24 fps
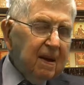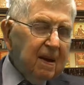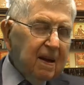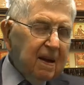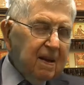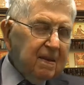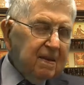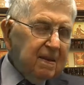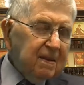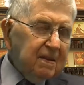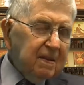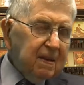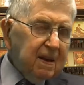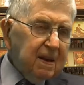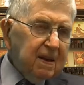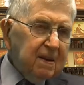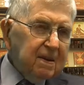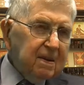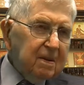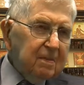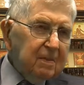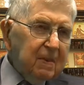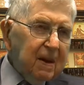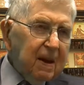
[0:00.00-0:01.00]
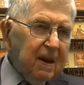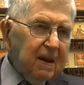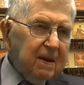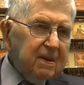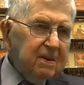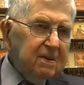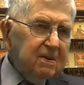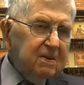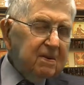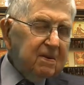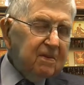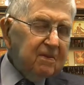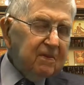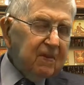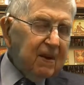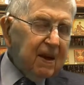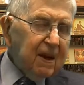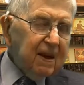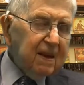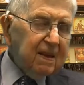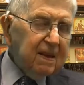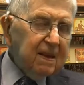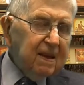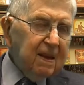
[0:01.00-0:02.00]
the legal matters. In
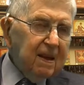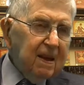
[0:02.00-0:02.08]
fact,